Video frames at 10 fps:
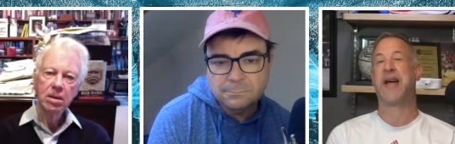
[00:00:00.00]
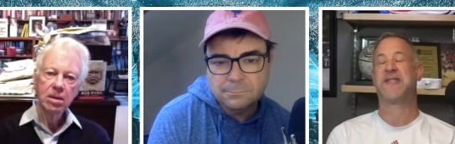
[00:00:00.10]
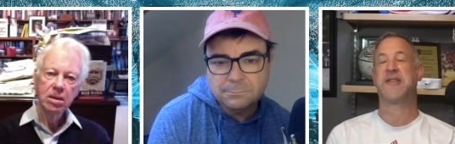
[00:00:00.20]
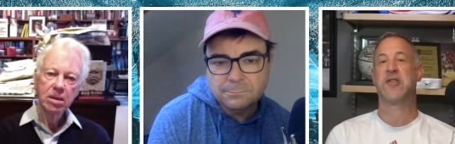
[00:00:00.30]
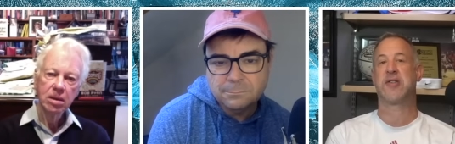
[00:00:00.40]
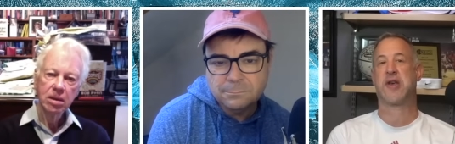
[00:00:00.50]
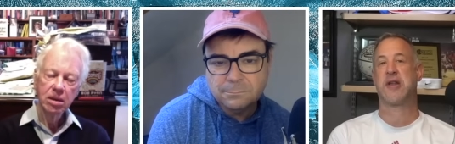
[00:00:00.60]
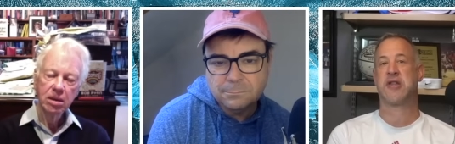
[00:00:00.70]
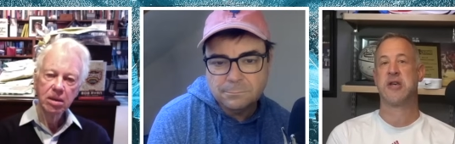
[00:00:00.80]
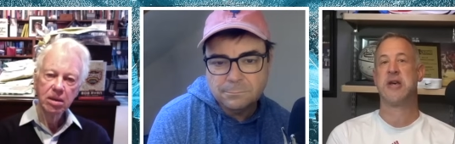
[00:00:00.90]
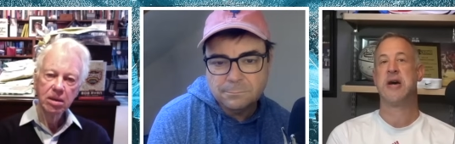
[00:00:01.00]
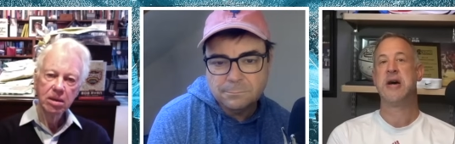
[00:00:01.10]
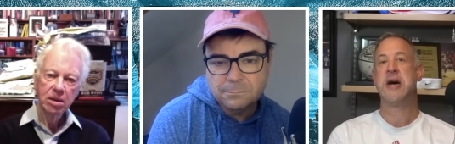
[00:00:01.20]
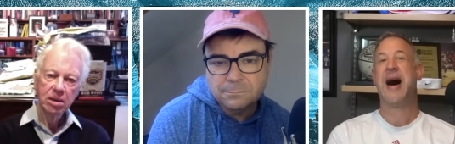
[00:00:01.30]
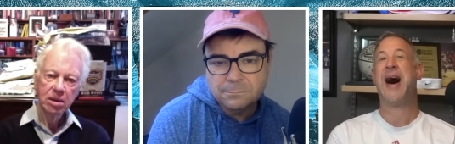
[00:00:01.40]
Speaker 1: Stevens
Speaker 2: is going to see
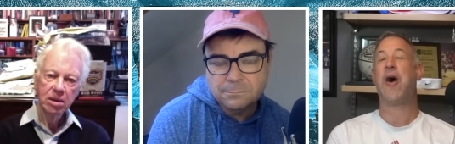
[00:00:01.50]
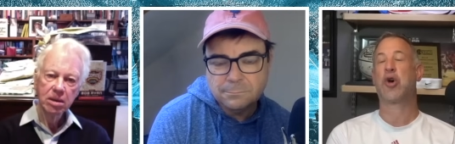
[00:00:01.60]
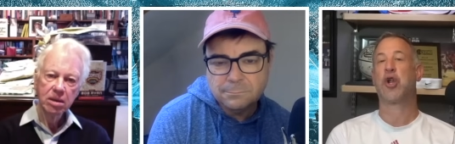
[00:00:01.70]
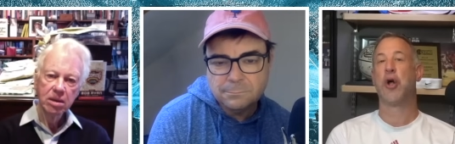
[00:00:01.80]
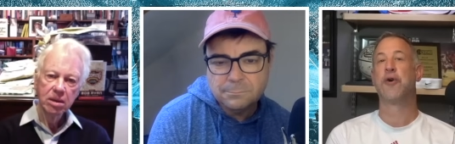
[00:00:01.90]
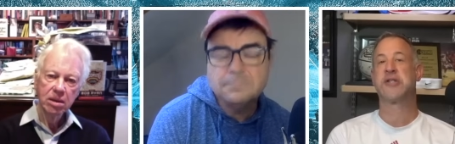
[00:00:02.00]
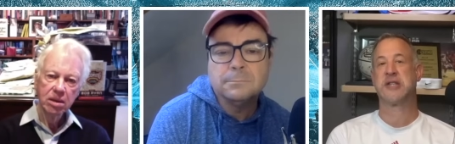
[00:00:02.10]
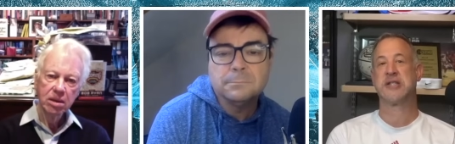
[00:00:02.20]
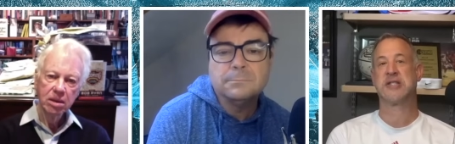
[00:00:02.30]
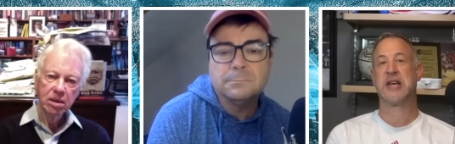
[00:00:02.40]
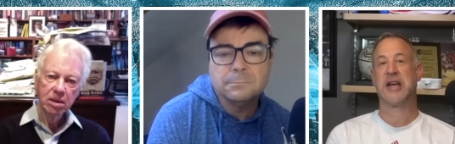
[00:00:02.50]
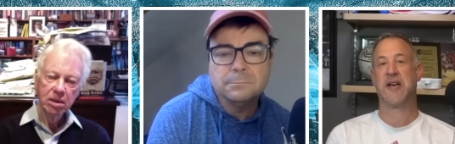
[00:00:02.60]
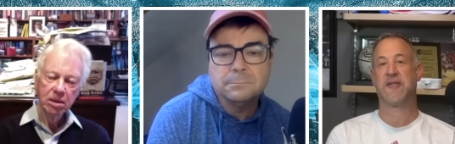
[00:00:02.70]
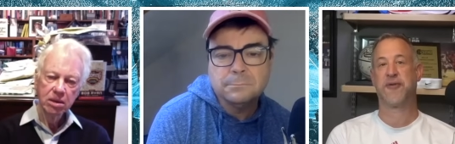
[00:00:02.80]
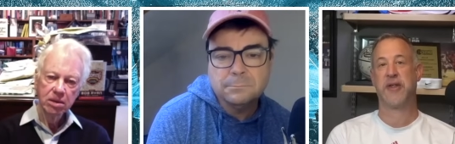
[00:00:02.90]
how close this thing
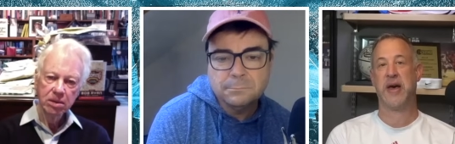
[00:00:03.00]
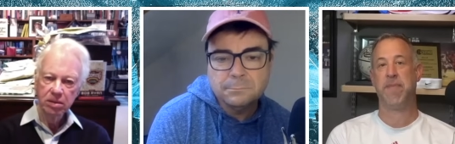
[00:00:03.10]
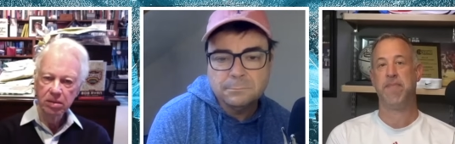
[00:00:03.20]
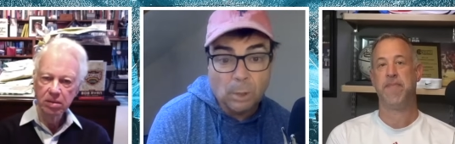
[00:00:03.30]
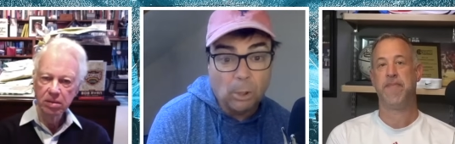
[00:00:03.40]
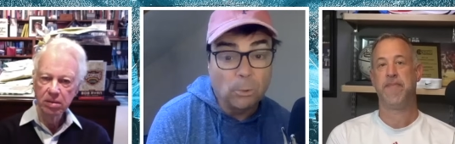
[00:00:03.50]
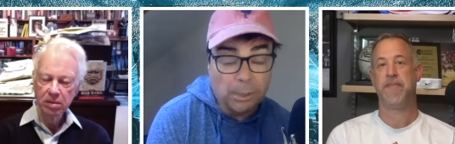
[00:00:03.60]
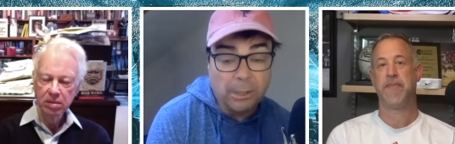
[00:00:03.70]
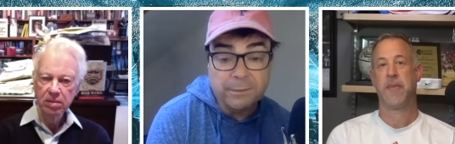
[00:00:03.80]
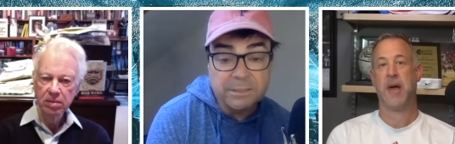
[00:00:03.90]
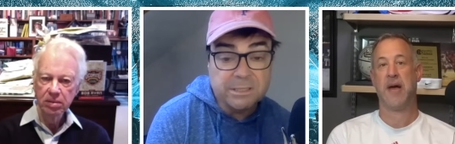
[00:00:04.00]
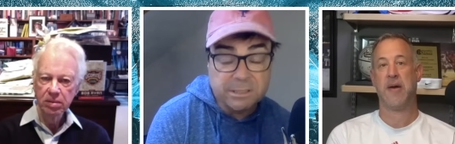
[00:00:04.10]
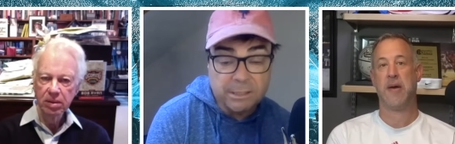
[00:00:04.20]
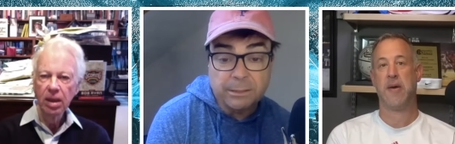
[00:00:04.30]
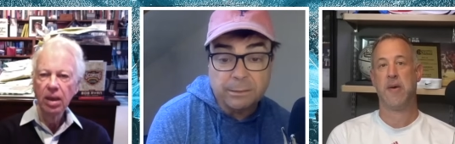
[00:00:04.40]
is for them. Oh, yeah, this
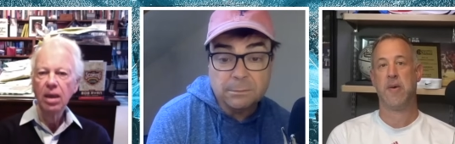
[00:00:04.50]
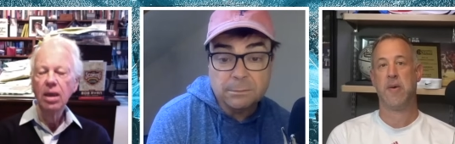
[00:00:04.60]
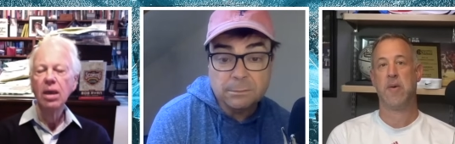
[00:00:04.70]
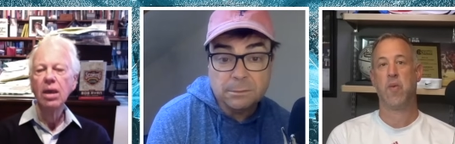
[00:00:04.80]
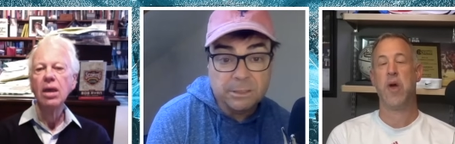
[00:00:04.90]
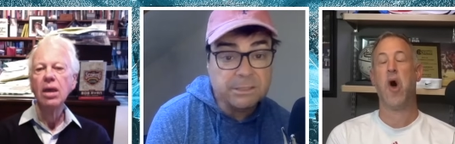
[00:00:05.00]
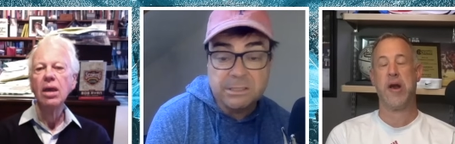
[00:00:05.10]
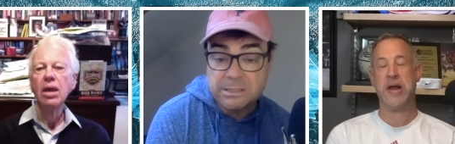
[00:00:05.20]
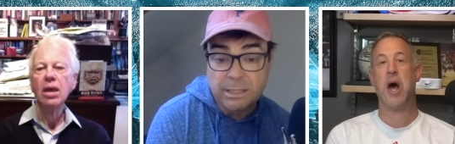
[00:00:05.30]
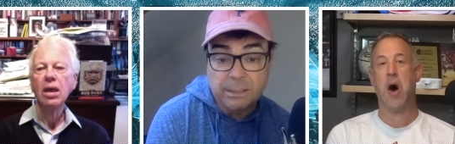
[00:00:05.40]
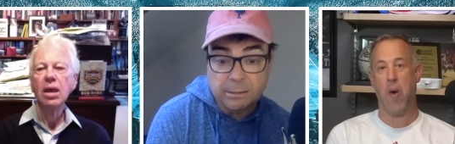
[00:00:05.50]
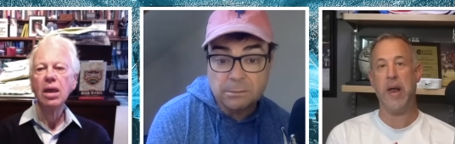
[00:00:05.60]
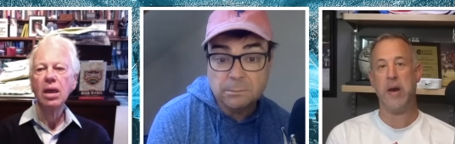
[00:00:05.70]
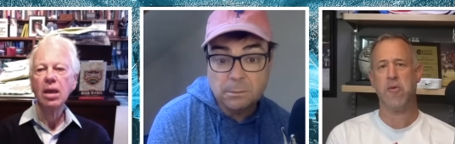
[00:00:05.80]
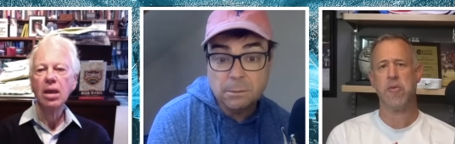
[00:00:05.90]
is it.
Speaker 1: We this already know it. it.
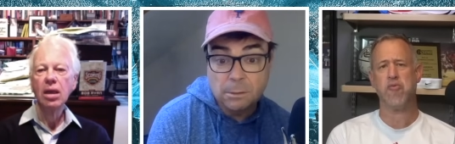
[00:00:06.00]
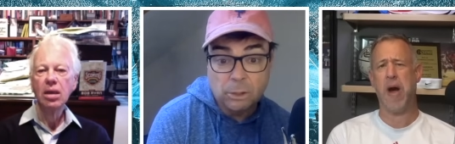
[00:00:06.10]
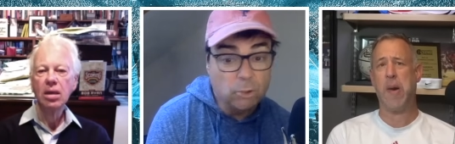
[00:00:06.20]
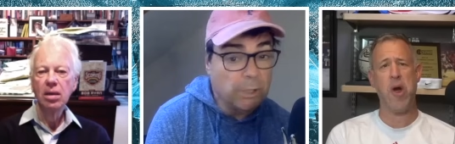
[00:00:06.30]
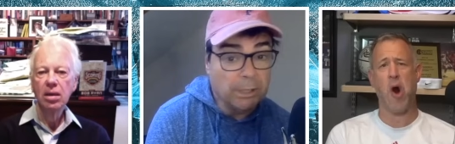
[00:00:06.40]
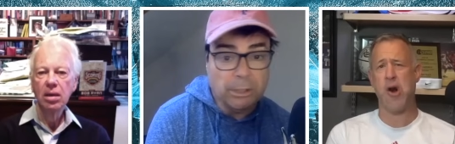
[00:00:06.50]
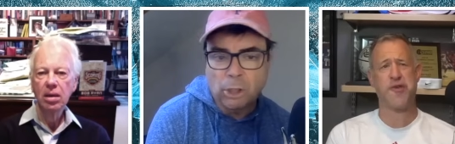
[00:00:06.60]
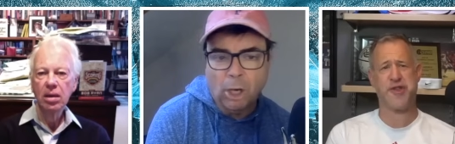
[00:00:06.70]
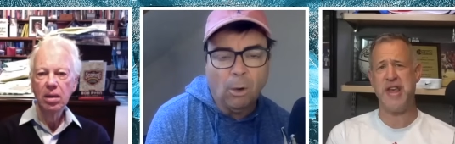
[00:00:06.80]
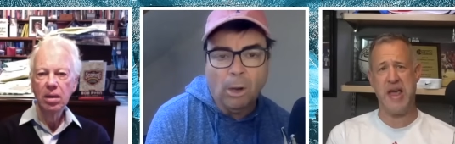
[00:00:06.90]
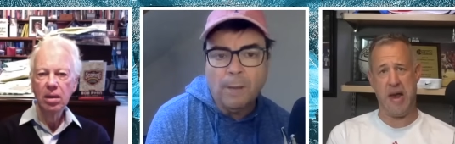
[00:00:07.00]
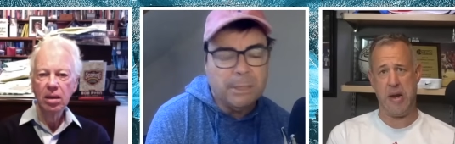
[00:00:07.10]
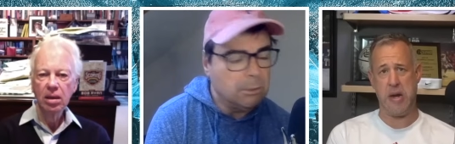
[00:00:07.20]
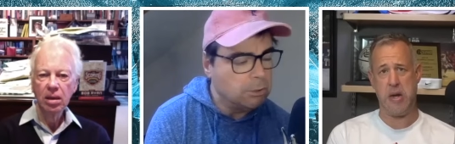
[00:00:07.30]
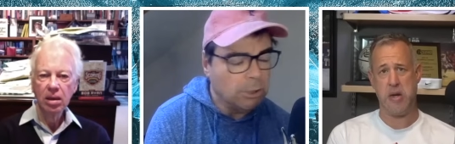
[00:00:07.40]
Right, we you already see go. it. I
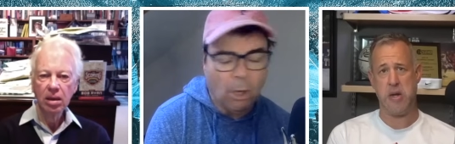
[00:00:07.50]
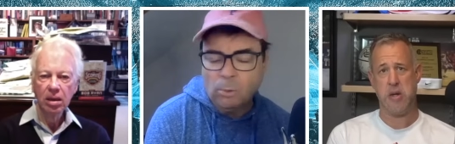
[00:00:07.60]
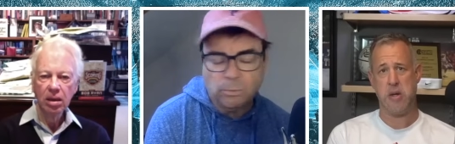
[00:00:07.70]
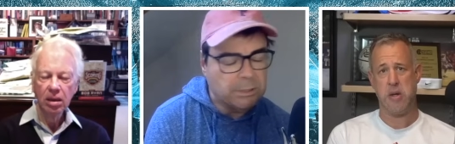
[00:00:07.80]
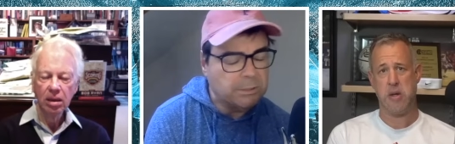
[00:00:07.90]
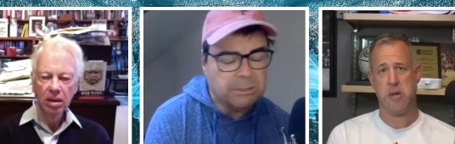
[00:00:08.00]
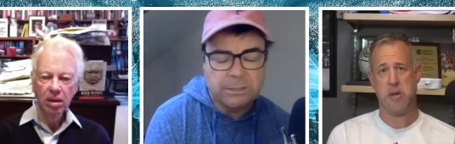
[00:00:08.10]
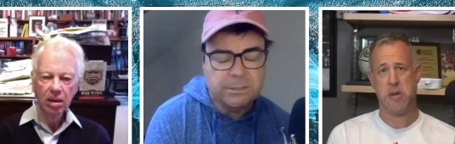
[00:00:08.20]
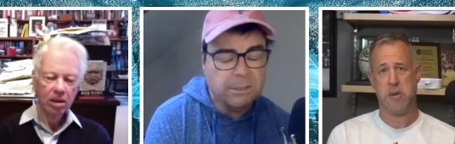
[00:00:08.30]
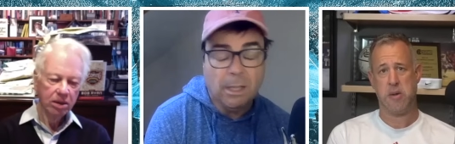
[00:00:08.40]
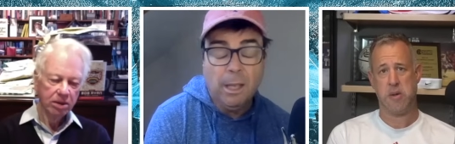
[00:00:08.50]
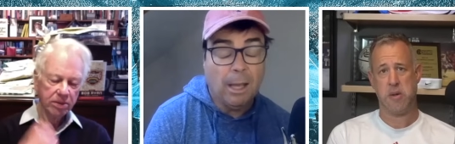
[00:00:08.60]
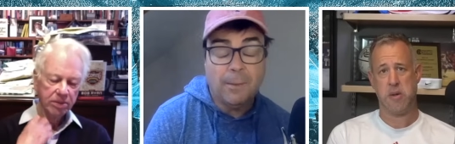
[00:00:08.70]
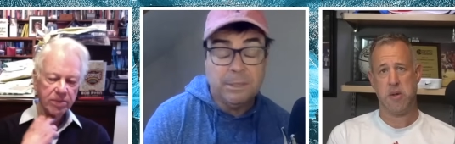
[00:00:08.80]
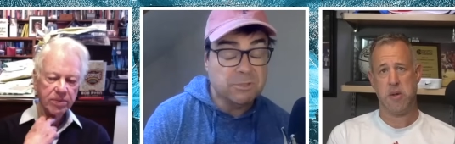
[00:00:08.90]
mean, oh, d- d- d-
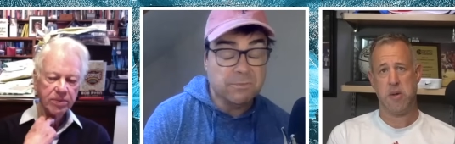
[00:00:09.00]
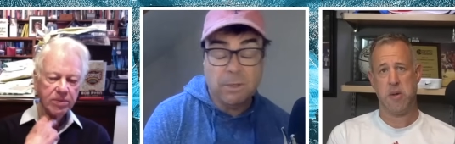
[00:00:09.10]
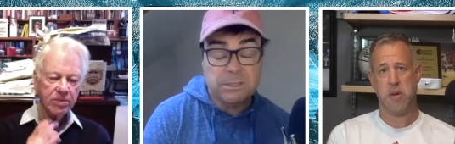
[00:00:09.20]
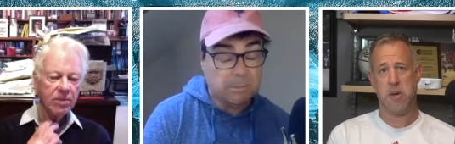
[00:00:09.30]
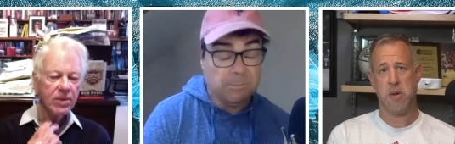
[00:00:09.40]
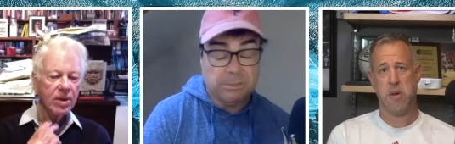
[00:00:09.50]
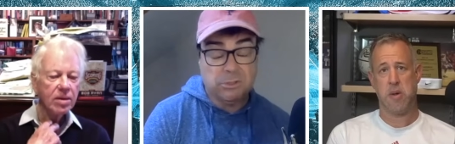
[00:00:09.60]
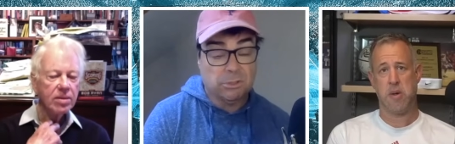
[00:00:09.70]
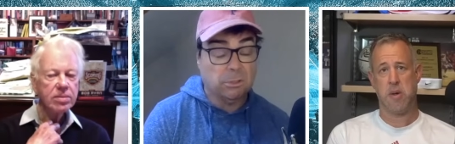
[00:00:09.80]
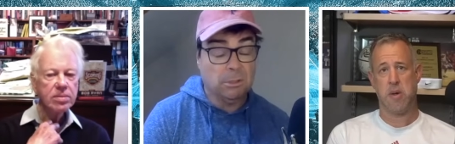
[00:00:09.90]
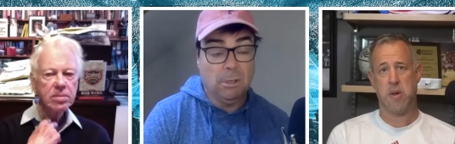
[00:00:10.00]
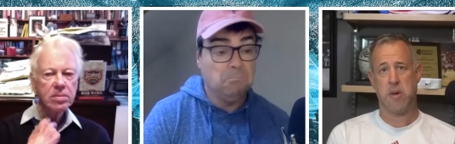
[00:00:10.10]
I mean, as far as I'm concerned.